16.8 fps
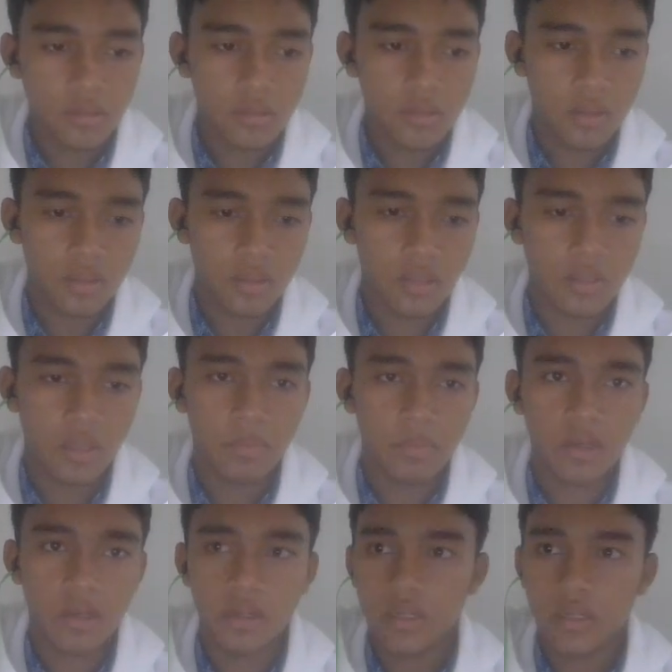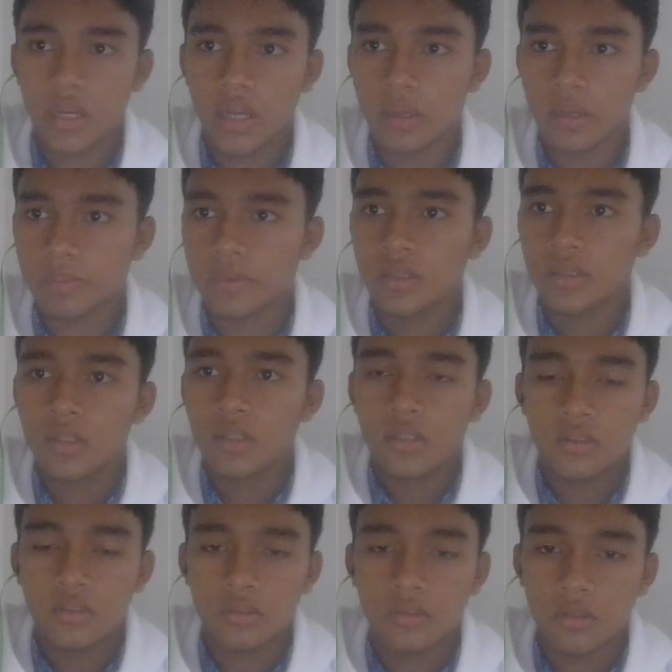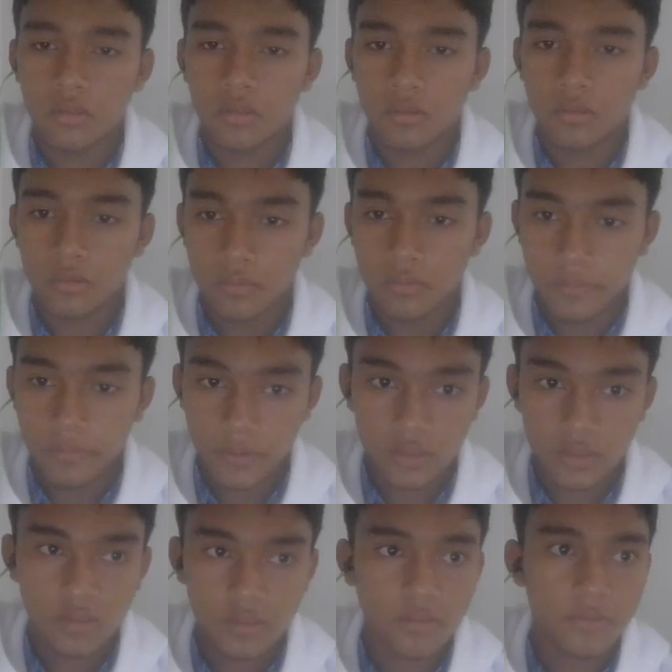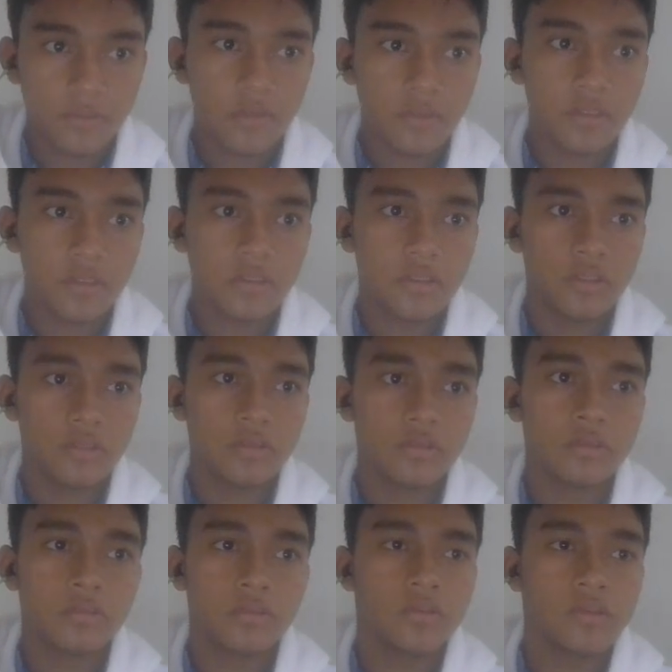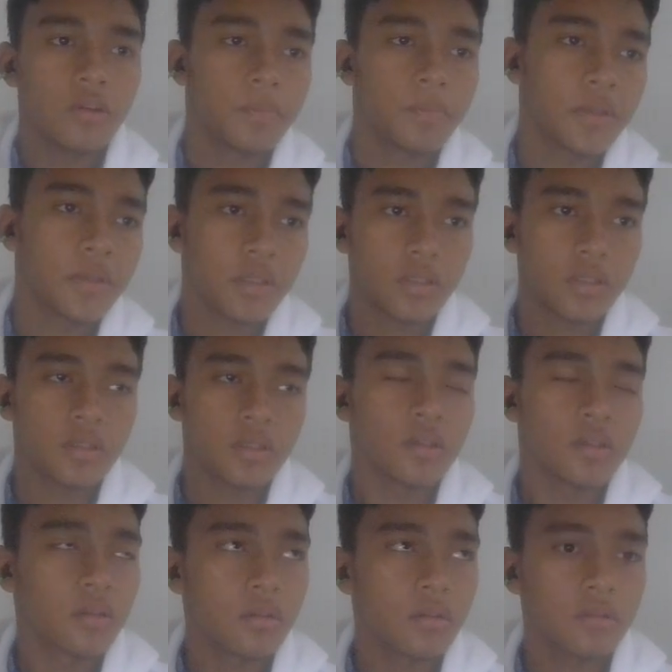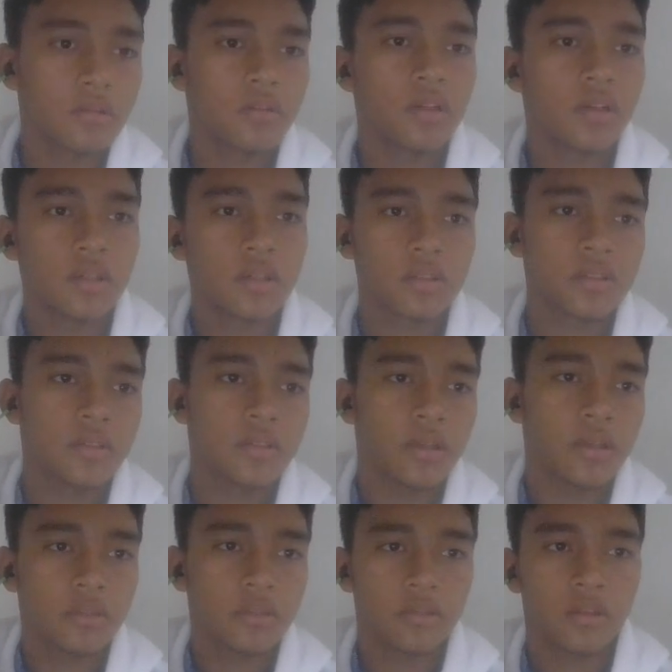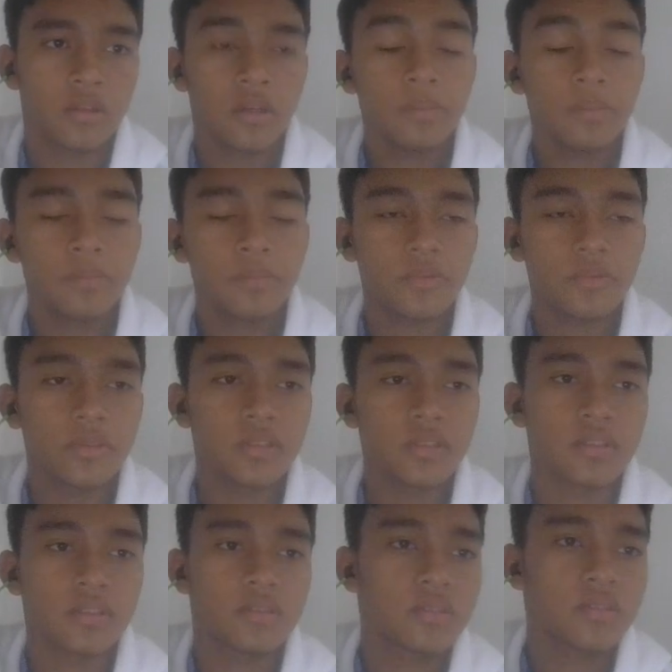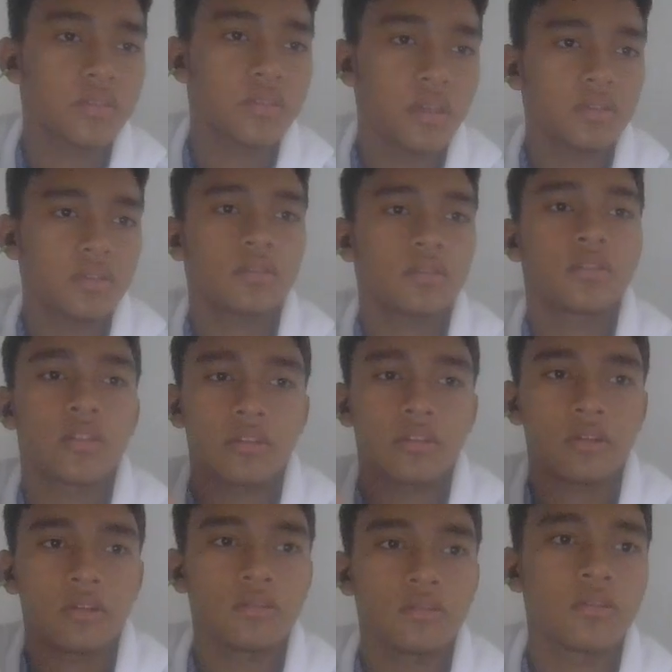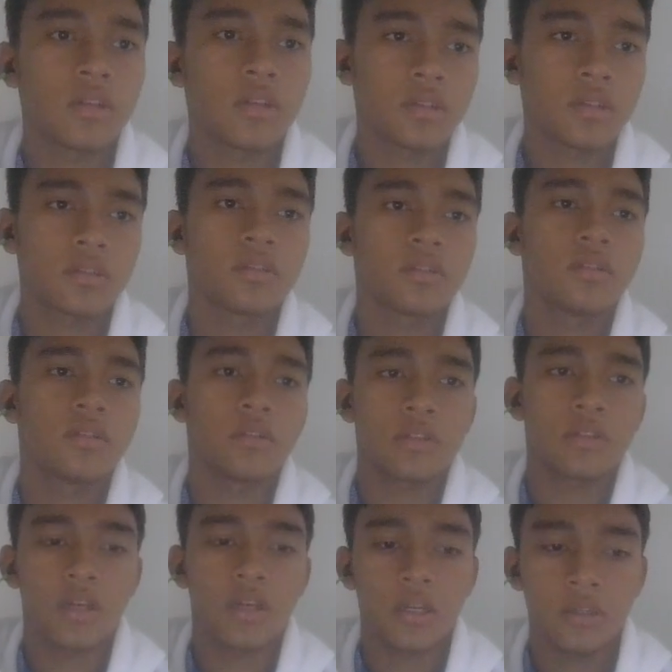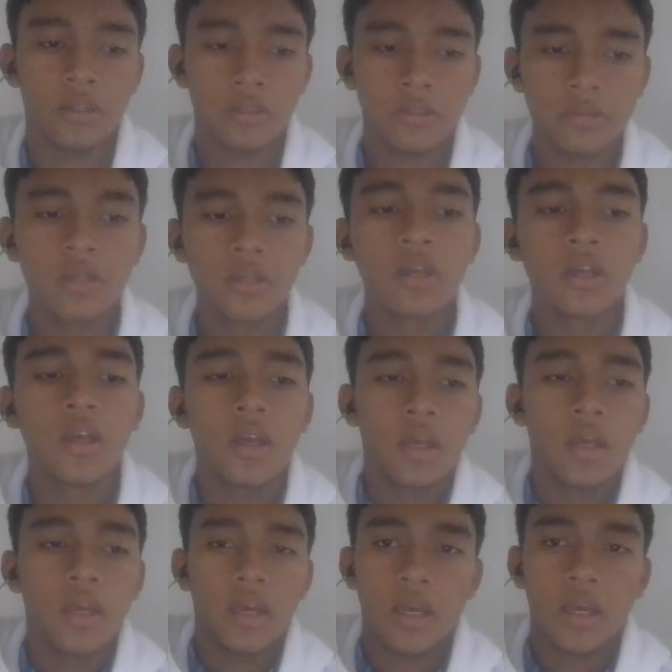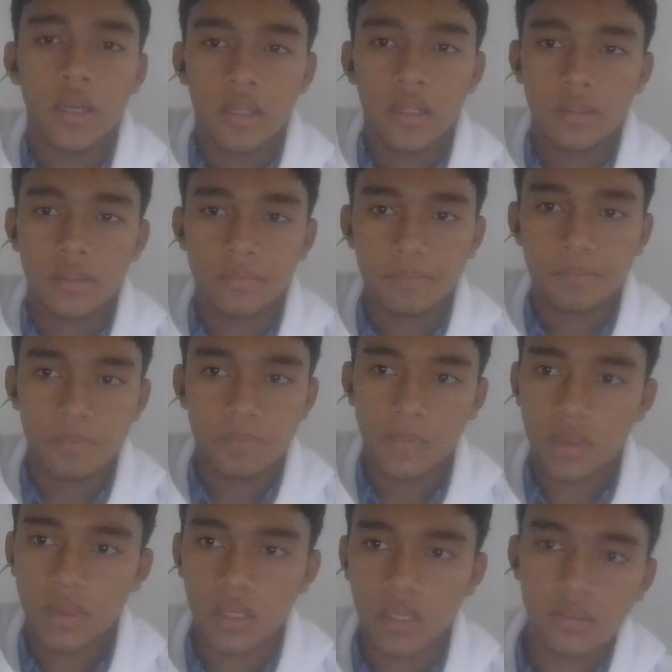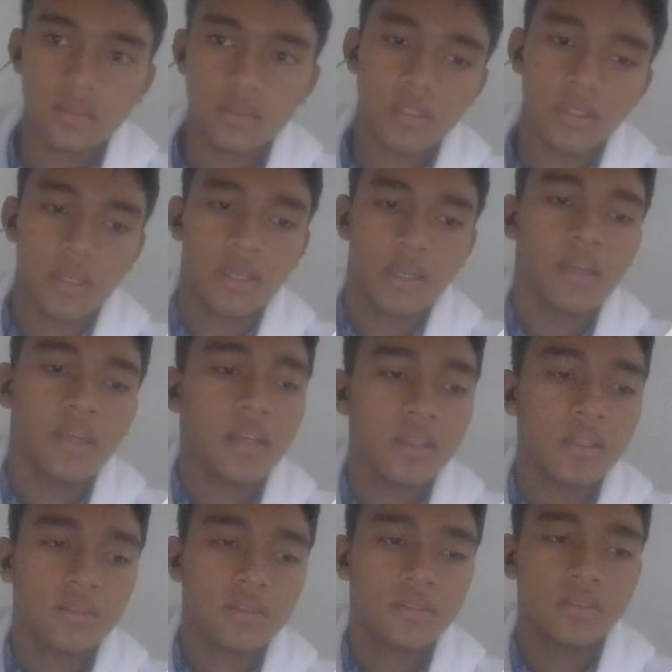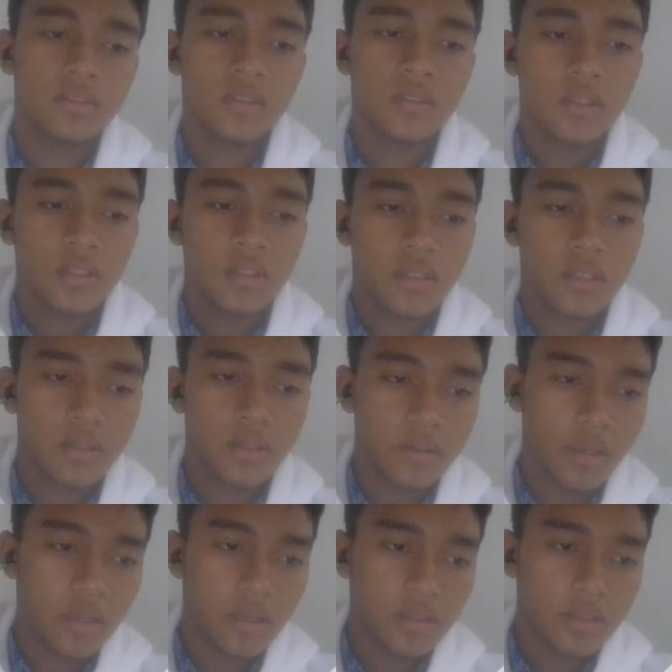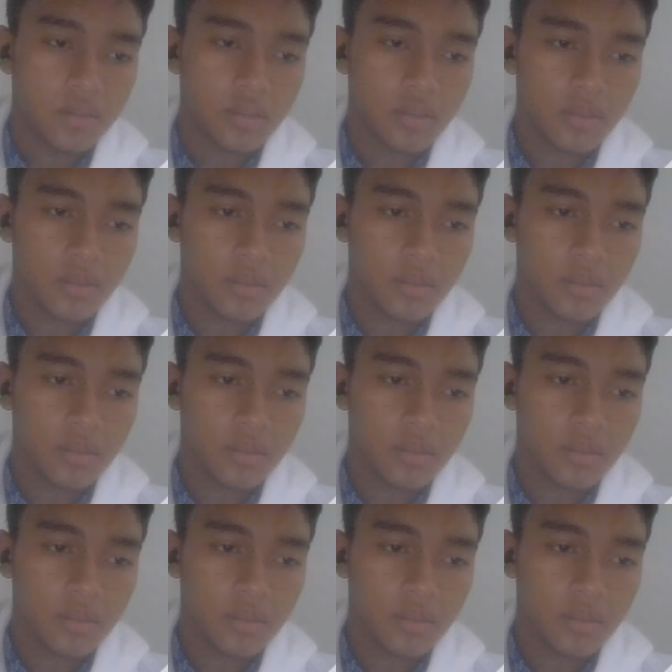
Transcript: the NameCard app. So first, of course, you open the KODULAR Creator app, which is creator.kodular.io, and next is create